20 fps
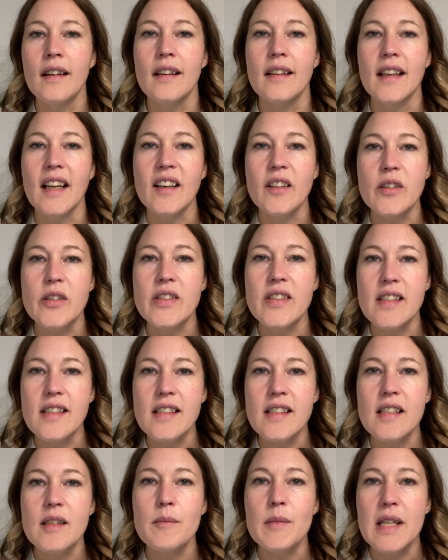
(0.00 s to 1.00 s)
That our
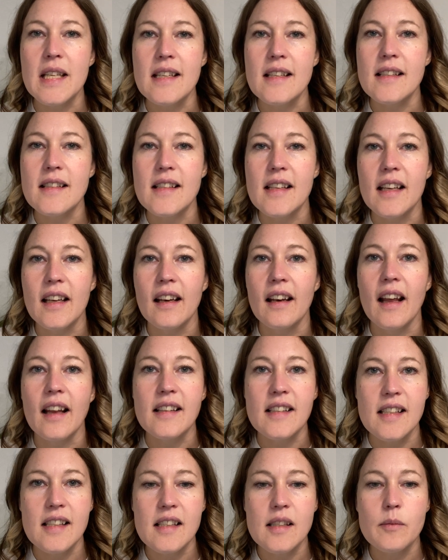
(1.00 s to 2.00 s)
system is in
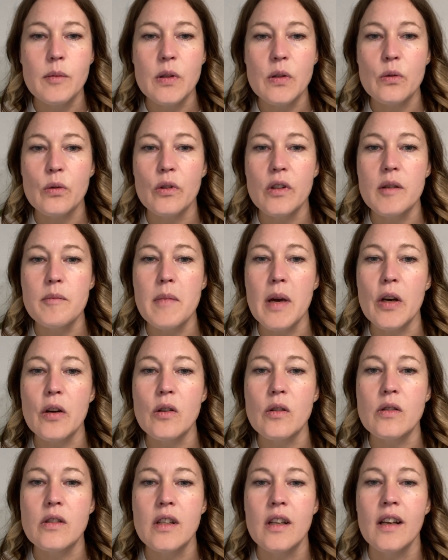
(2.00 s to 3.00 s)
anticipatory
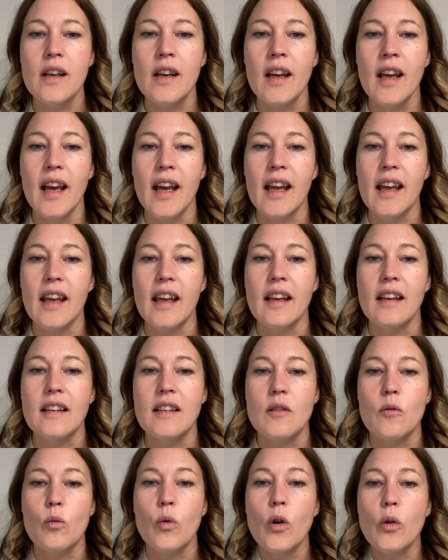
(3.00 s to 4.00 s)
mode, and
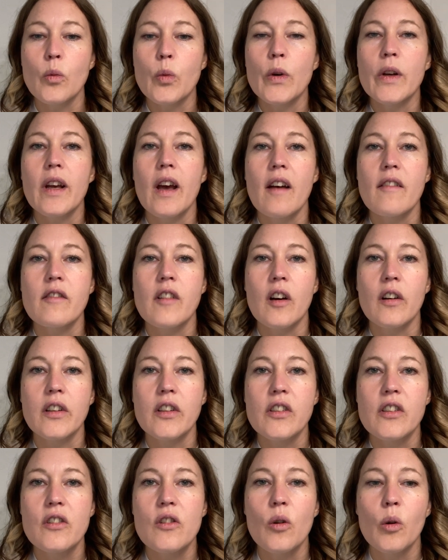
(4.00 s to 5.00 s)
what would have
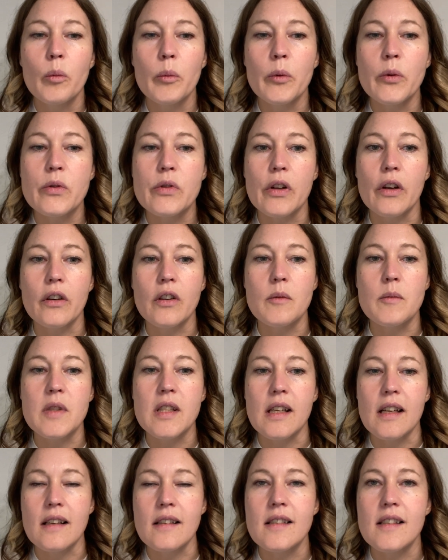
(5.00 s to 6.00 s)
under normal
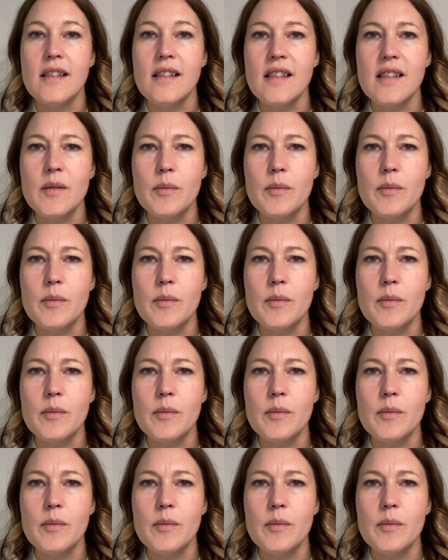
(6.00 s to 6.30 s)
circumstances